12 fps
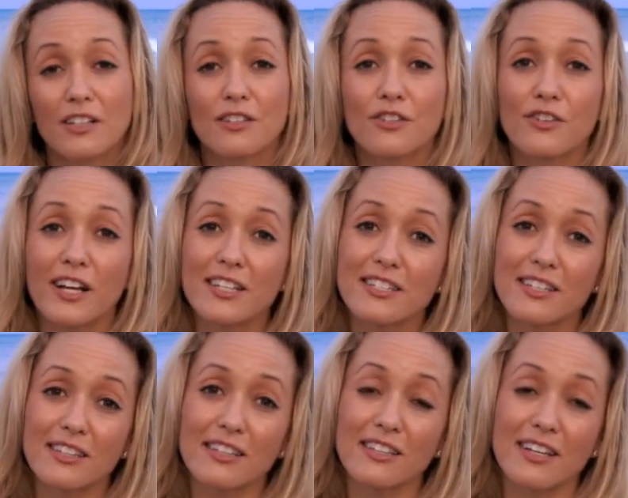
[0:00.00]
to
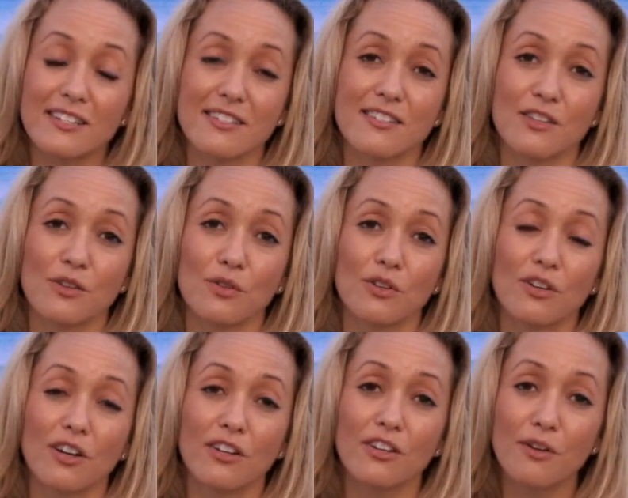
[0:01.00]
translate the lessons that you learn
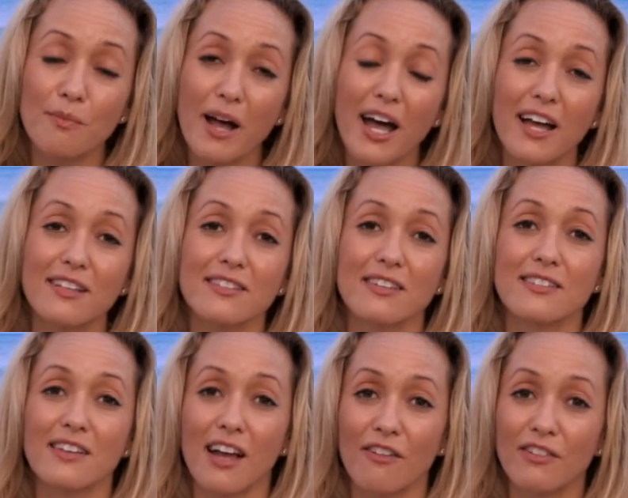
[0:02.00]
on your mat
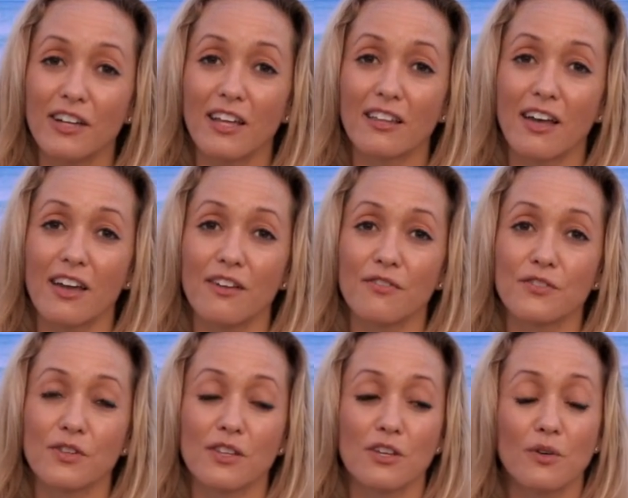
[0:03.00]
into everyday life,
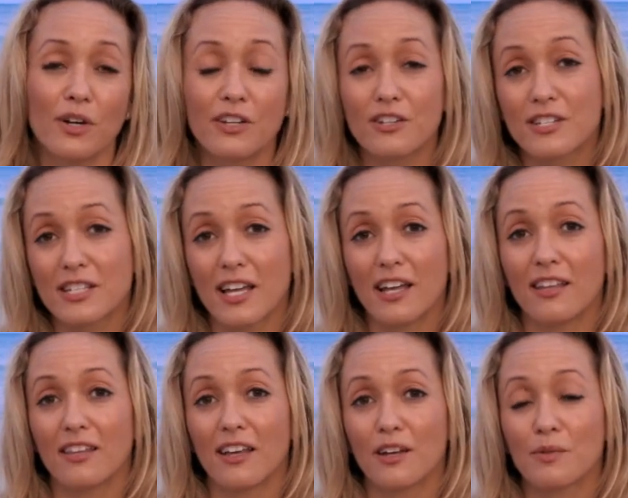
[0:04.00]
so that you
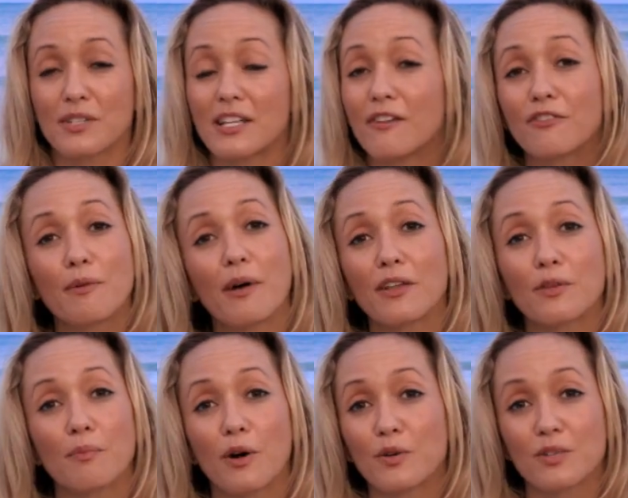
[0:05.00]
understand that it was never about
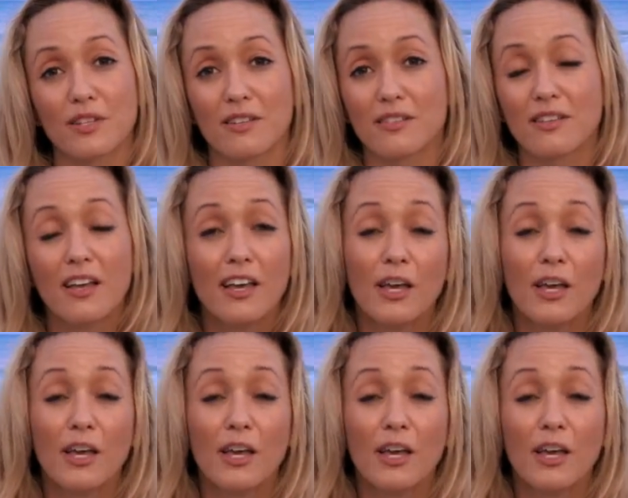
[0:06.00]
the poses.